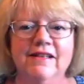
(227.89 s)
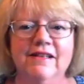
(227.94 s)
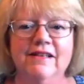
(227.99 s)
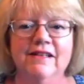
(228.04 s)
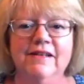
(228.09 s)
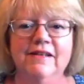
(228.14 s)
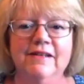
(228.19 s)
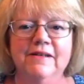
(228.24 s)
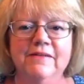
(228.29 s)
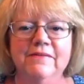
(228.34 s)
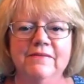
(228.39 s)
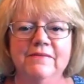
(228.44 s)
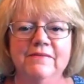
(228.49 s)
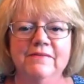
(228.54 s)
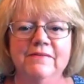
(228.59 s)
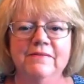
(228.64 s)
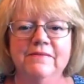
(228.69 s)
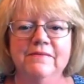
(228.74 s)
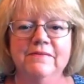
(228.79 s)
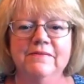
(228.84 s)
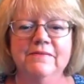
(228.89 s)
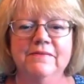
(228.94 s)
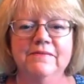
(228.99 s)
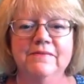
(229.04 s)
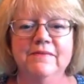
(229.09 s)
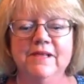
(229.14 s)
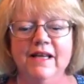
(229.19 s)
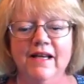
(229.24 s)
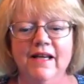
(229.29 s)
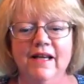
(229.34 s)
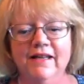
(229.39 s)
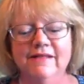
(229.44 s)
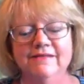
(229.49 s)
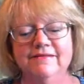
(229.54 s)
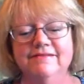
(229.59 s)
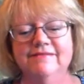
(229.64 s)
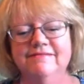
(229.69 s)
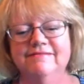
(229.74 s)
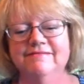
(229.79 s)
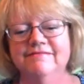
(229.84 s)
Yeah.
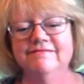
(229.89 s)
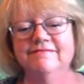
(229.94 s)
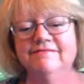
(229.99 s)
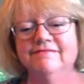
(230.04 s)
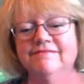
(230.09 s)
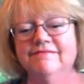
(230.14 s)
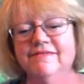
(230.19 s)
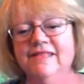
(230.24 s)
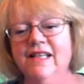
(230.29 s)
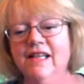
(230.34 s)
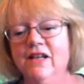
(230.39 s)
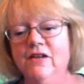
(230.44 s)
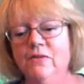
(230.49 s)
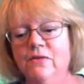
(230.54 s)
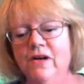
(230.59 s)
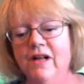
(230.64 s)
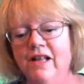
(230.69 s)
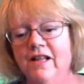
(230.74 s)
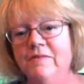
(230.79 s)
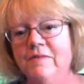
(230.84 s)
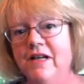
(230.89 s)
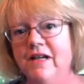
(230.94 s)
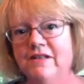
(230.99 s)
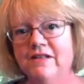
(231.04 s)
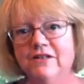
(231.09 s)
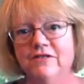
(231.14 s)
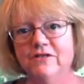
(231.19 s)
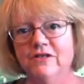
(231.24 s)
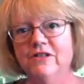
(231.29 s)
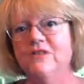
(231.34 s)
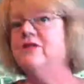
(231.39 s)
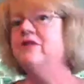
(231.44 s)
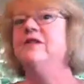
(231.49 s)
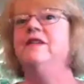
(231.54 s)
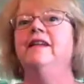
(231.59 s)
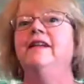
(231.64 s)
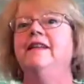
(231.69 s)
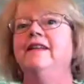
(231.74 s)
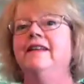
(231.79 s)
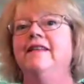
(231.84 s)
Well, I'm not going to rush
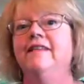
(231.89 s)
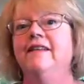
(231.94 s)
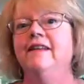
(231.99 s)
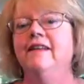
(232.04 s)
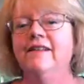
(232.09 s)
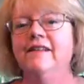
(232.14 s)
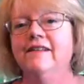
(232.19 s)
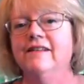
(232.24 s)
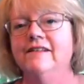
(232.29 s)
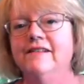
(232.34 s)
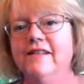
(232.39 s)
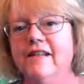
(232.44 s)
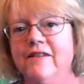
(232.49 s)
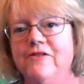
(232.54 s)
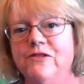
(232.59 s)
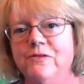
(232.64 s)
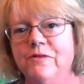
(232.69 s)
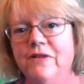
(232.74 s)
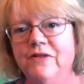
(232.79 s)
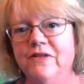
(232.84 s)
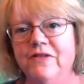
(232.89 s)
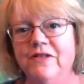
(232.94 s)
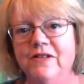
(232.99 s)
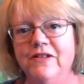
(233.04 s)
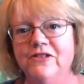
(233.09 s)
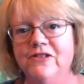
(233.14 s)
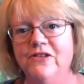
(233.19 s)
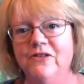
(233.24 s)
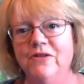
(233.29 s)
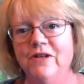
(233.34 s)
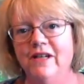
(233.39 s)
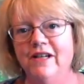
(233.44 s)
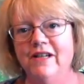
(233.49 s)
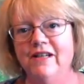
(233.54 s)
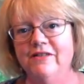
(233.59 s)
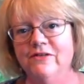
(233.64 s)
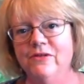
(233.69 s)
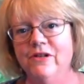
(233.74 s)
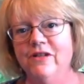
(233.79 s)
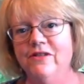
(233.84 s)
into anything because I have some other things going
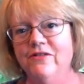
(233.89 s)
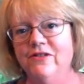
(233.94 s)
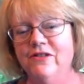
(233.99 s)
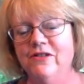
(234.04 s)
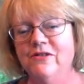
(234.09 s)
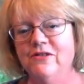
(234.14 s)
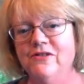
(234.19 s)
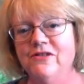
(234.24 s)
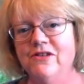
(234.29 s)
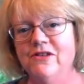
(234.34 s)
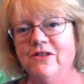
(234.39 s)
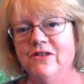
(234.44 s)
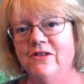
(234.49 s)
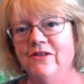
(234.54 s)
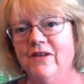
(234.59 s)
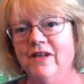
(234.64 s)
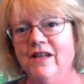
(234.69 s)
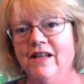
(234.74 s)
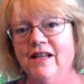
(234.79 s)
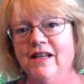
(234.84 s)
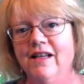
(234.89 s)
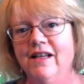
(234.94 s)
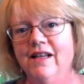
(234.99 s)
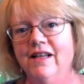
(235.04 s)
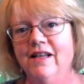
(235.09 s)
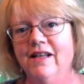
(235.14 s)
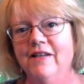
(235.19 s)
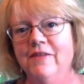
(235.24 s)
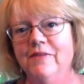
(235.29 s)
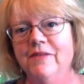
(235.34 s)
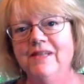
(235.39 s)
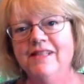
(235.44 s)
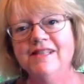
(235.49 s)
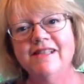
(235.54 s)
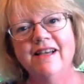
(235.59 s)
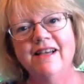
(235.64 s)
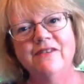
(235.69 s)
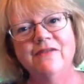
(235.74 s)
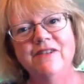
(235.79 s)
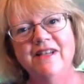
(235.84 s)
on, quite a few. But it's
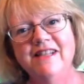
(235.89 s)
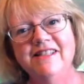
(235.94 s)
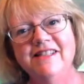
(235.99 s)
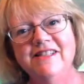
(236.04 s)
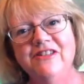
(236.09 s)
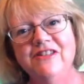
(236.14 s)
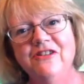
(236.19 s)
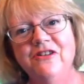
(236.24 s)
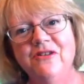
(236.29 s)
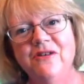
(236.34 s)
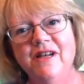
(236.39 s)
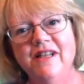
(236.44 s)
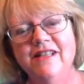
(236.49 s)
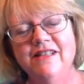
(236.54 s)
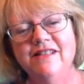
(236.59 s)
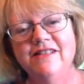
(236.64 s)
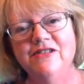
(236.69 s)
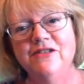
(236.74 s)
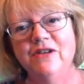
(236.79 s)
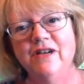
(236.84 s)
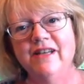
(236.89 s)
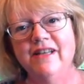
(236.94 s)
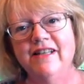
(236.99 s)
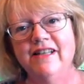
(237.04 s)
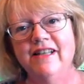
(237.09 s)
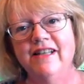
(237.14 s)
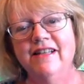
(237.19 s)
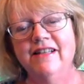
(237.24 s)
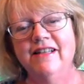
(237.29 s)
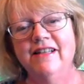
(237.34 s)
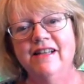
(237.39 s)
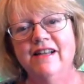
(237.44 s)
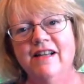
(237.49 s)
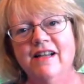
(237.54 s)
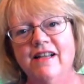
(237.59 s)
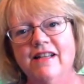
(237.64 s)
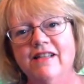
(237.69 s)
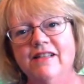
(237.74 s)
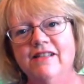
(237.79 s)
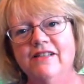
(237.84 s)
kind of nice to know I can try again and
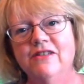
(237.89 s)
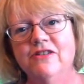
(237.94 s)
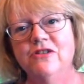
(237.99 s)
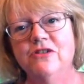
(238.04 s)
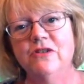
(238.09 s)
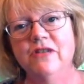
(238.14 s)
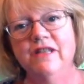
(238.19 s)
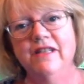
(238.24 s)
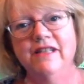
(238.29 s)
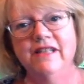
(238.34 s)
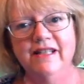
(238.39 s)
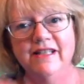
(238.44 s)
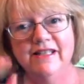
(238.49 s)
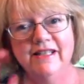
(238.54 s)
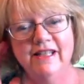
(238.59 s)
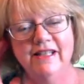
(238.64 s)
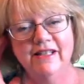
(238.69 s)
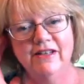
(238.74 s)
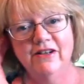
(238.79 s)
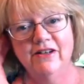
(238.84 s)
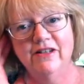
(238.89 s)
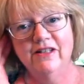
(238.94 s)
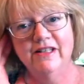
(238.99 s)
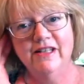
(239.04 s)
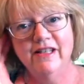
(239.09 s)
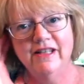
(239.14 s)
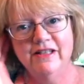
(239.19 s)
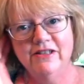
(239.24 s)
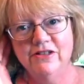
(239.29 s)
I can enjoy knitting that yarn again.